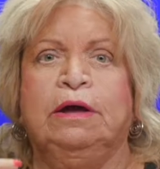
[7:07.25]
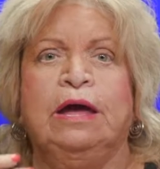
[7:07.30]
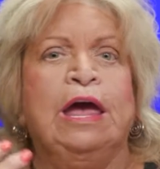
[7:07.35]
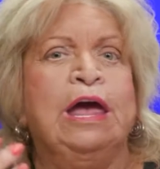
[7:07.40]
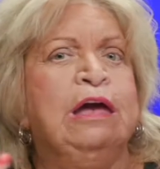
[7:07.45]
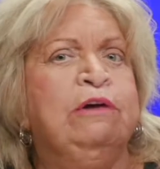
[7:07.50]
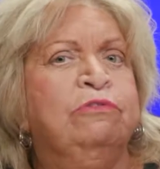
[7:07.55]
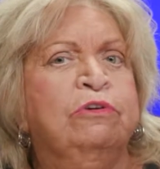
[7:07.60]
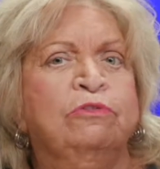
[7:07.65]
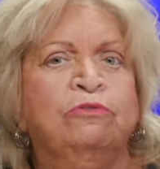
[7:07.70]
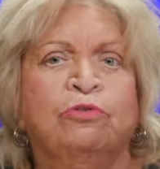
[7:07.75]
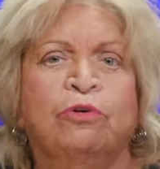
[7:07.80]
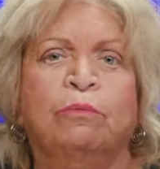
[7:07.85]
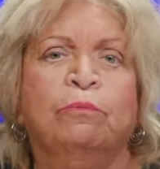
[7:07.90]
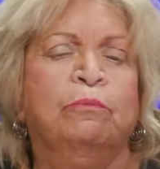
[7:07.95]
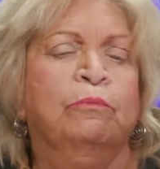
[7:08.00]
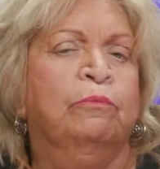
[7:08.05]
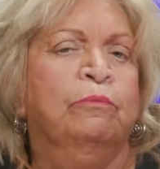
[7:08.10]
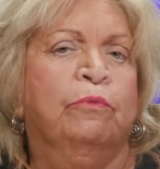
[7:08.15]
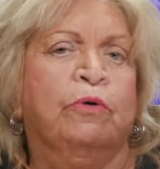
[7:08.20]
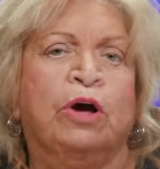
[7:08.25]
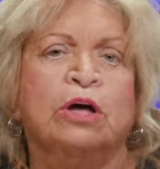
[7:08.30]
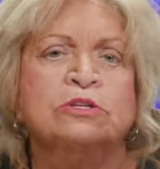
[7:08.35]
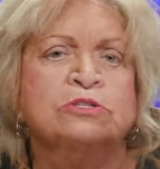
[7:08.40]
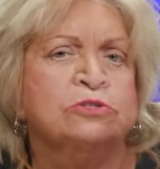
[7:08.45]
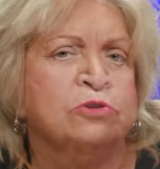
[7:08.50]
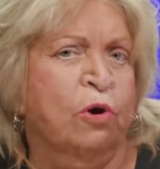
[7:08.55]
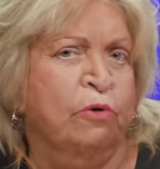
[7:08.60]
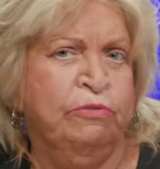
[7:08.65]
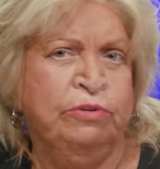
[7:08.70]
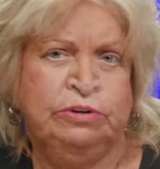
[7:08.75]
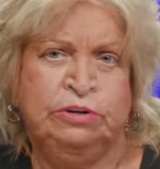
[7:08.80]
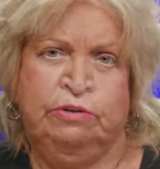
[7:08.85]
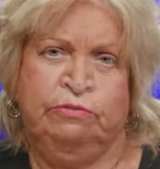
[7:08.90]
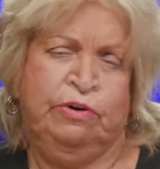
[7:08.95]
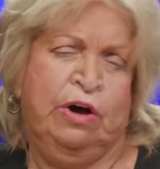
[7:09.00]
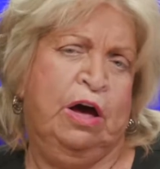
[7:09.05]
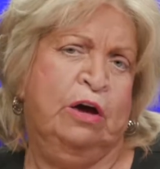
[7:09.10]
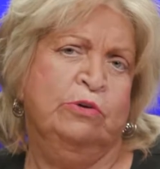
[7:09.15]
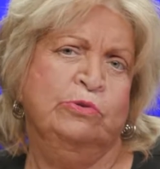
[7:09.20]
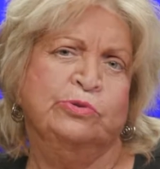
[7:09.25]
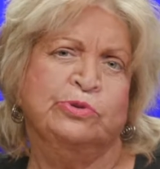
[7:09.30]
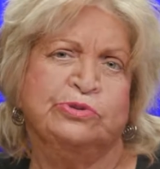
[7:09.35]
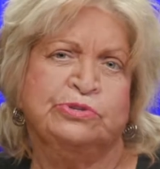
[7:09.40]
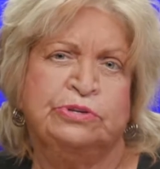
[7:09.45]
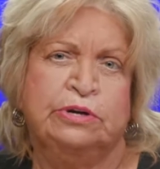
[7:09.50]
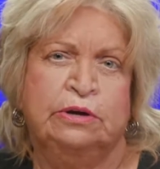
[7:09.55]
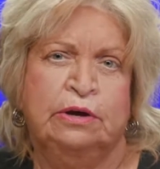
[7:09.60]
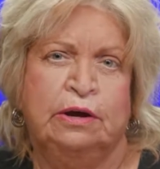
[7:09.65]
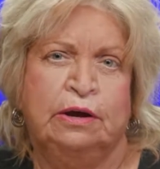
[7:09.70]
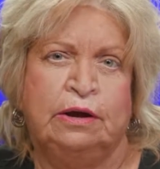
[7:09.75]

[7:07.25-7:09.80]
even from conservative hosts.